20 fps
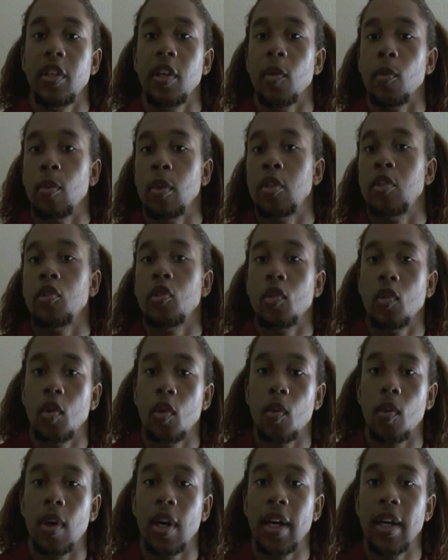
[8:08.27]
the original
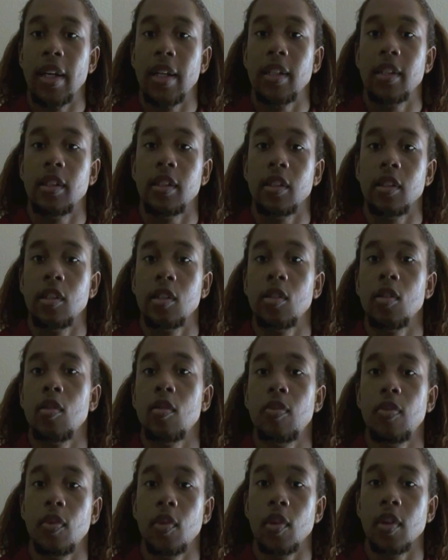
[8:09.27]
Hawaiians, and
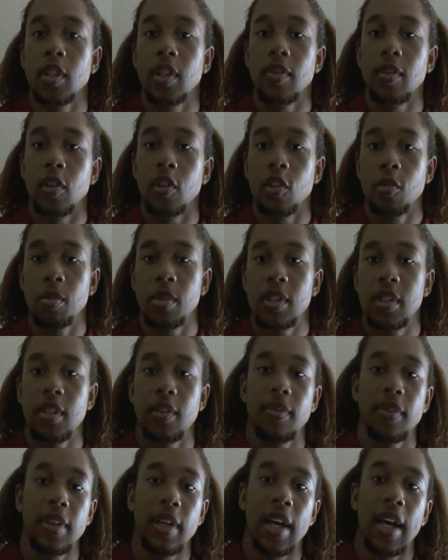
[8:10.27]
so forth of those
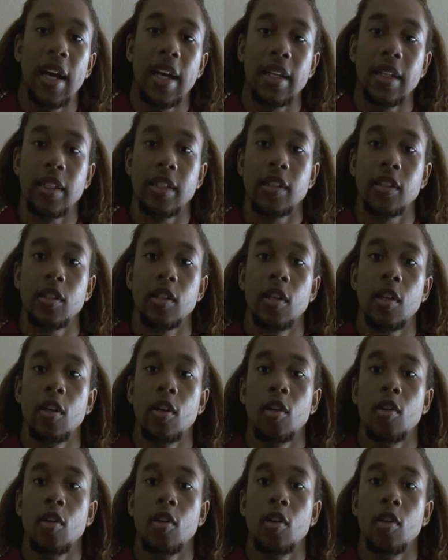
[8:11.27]
Pacific Islands